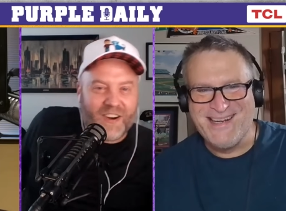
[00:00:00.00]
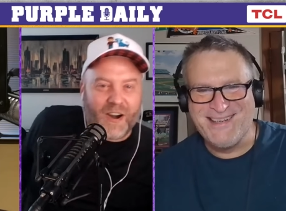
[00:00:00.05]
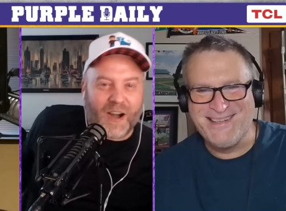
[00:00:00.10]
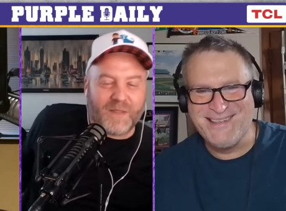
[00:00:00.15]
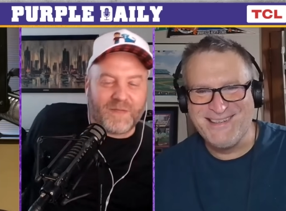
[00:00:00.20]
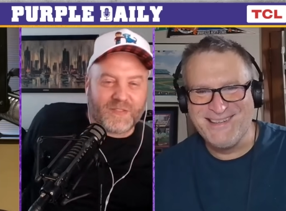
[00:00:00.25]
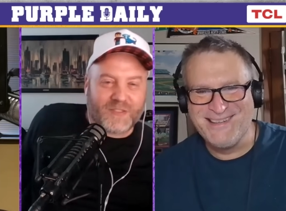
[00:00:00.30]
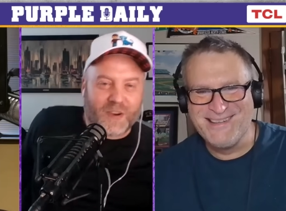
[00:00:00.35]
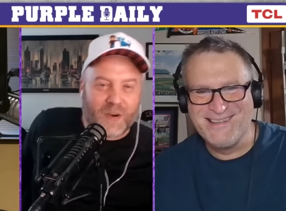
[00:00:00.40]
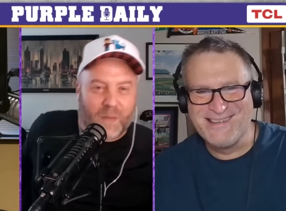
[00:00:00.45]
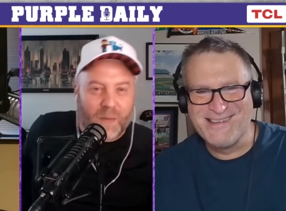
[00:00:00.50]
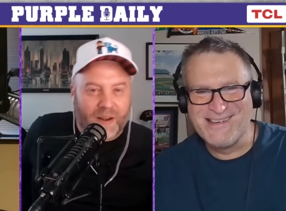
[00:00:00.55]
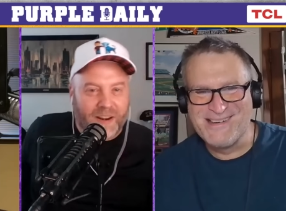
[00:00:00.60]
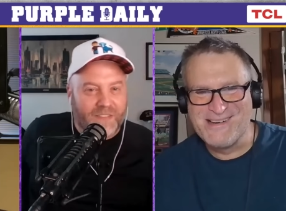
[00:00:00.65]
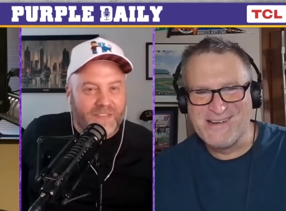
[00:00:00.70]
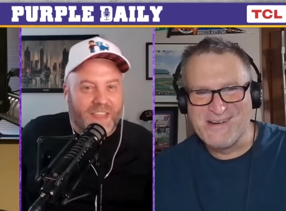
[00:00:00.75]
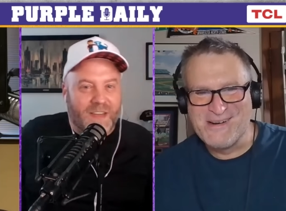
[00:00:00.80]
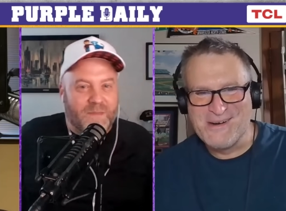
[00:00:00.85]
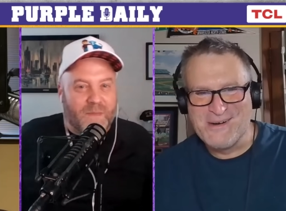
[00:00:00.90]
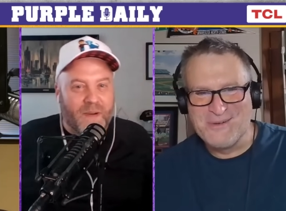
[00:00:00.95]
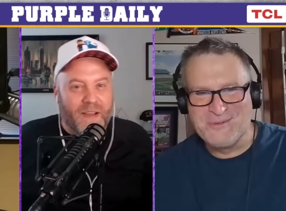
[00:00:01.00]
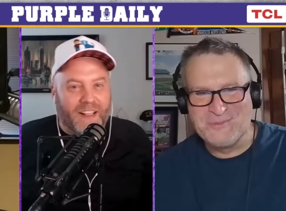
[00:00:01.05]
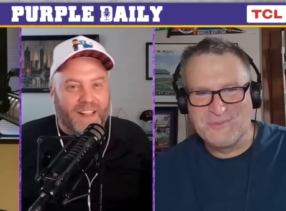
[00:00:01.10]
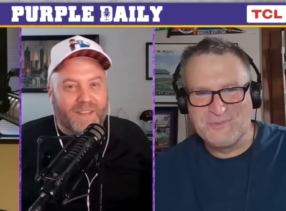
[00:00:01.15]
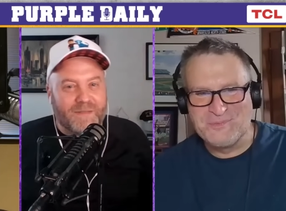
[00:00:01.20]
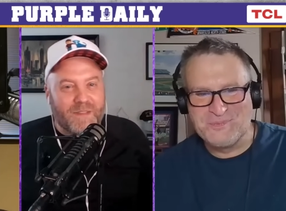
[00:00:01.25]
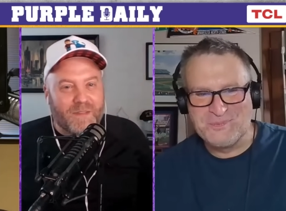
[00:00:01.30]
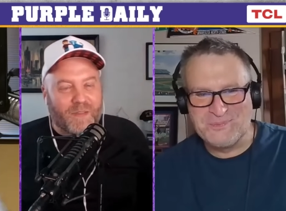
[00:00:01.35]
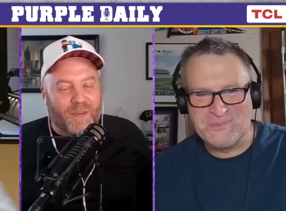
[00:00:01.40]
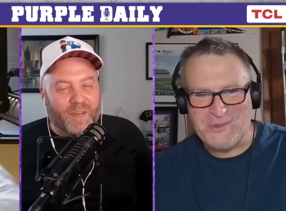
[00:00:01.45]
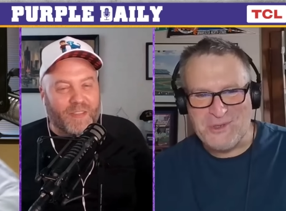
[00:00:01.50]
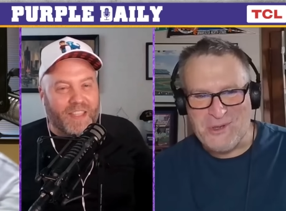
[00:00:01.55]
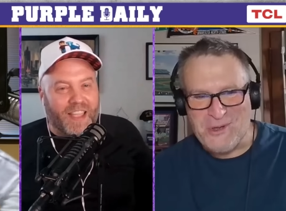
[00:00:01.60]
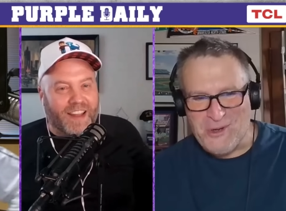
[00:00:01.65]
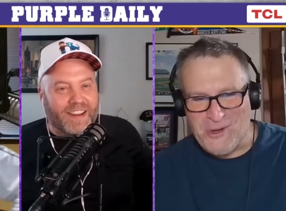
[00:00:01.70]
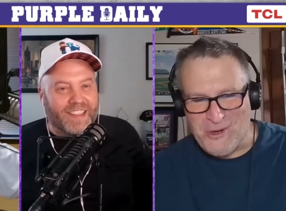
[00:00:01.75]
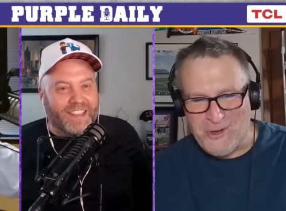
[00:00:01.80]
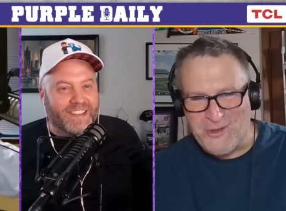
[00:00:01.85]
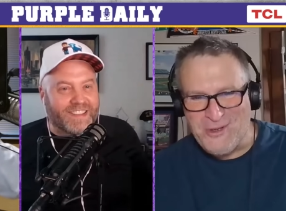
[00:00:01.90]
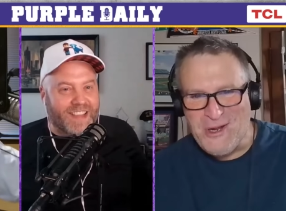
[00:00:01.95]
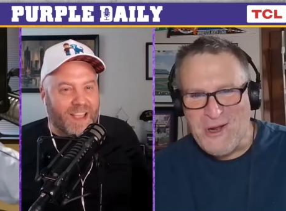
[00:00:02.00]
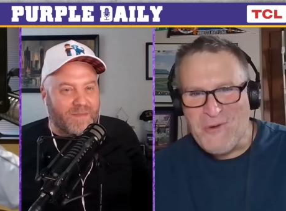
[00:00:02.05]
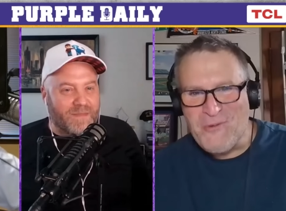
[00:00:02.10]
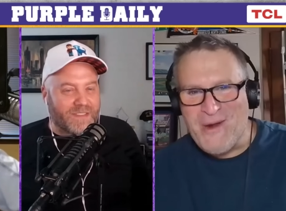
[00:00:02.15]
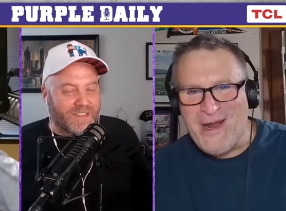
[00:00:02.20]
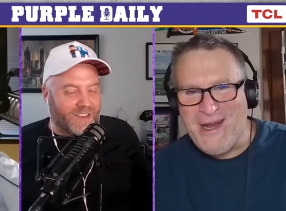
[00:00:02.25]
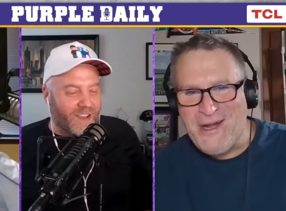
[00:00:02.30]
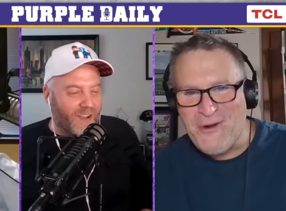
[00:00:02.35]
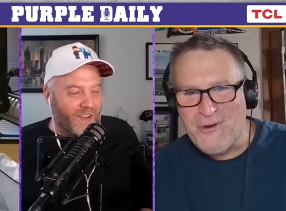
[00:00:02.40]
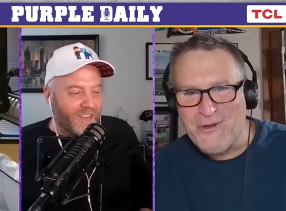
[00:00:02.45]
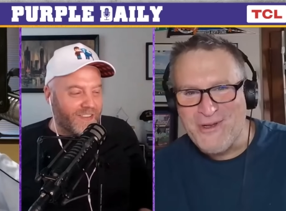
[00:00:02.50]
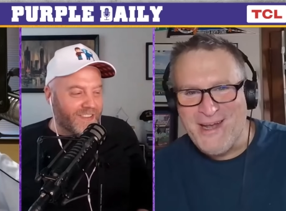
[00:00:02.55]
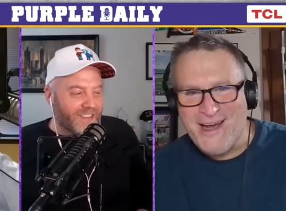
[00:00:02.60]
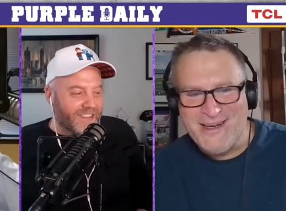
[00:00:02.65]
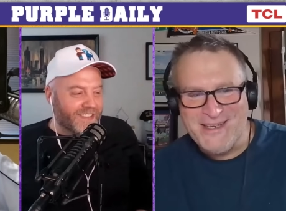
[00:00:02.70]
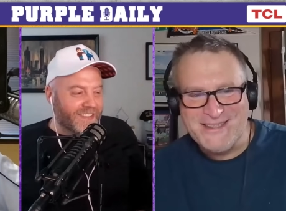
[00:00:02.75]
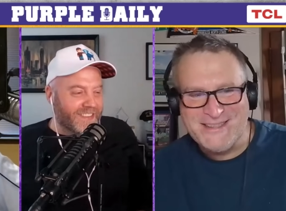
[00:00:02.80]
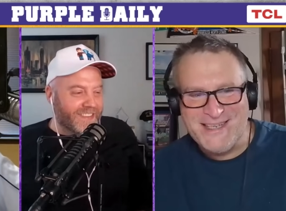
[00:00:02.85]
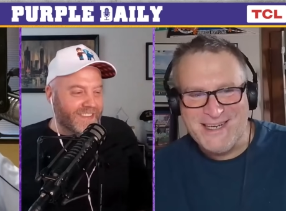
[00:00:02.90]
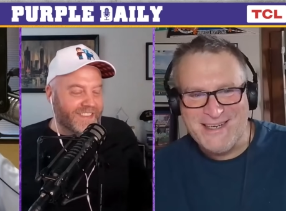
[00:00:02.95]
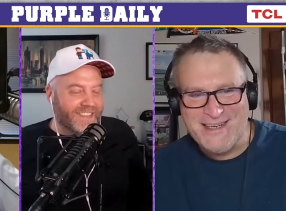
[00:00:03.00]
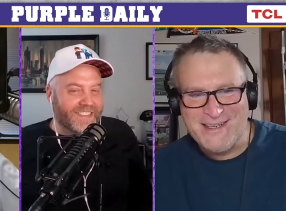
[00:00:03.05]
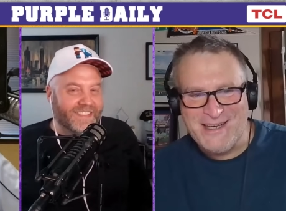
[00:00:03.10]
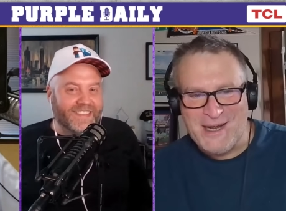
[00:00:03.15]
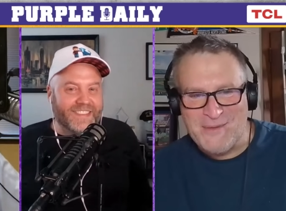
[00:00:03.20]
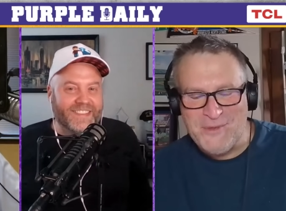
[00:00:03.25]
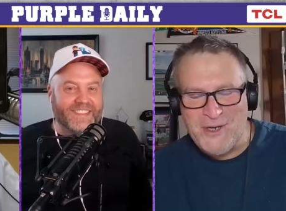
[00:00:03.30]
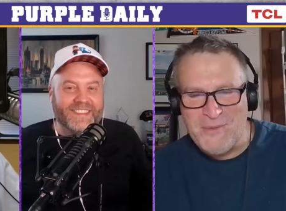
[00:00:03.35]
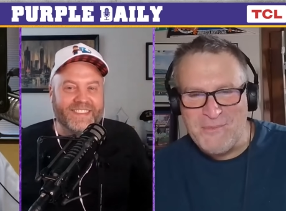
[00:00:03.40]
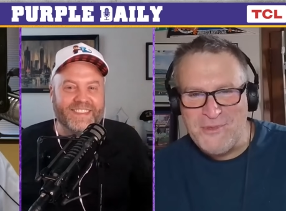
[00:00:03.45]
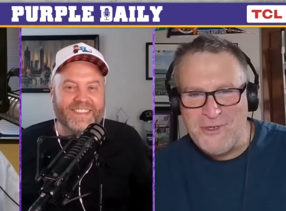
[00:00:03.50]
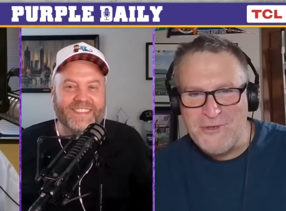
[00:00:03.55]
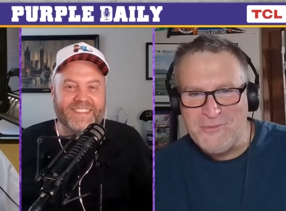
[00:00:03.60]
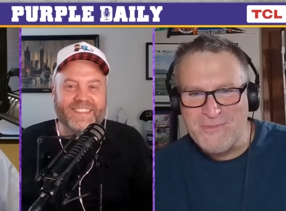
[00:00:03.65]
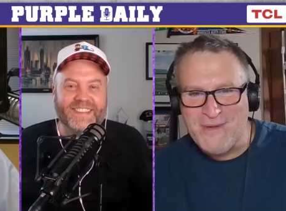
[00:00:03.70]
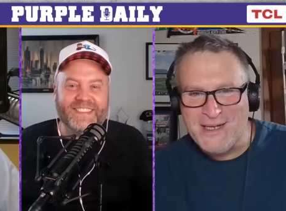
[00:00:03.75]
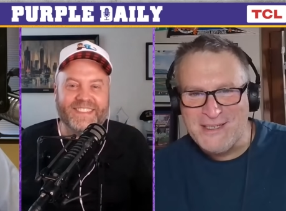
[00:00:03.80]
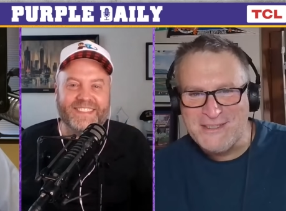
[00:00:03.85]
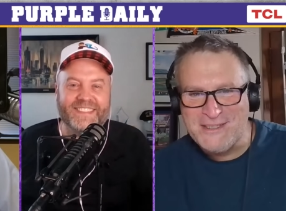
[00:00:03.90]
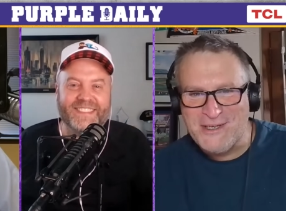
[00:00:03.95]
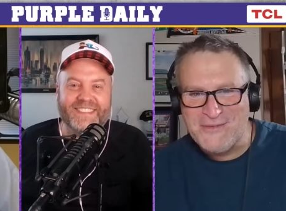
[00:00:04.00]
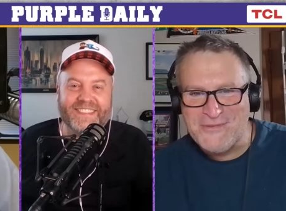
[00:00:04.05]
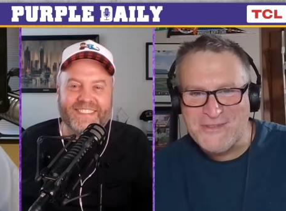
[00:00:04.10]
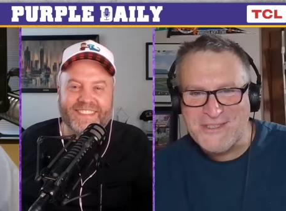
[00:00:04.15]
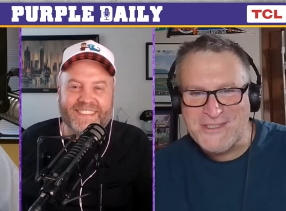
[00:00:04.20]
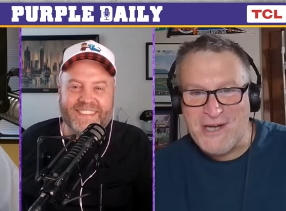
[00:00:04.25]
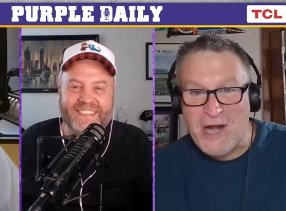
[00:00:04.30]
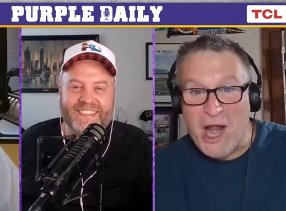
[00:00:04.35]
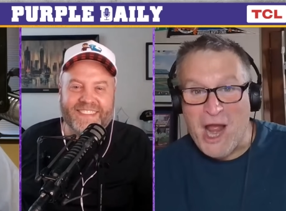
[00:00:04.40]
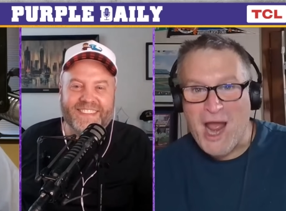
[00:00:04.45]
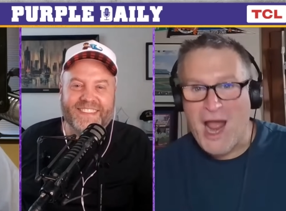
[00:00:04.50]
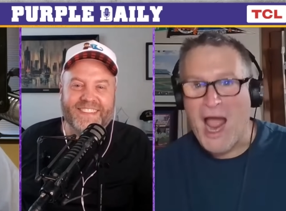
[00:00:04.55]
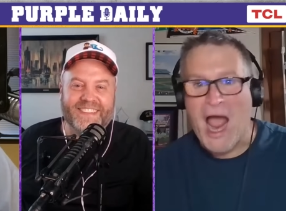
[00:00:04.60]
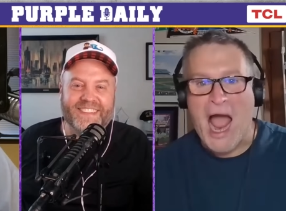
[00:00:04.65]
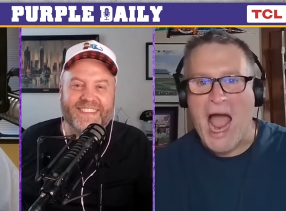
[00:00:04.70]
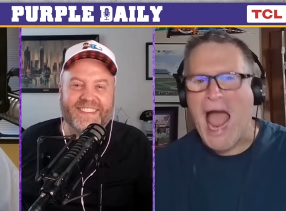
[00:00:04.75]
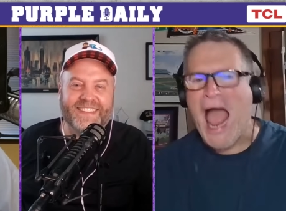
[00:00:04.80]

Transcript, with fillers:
Speaker 1: oh, I'm sure one of them will before the hold, end of this. Wait, hold on
Speaker 2: a second. I'm going to mute myself and start.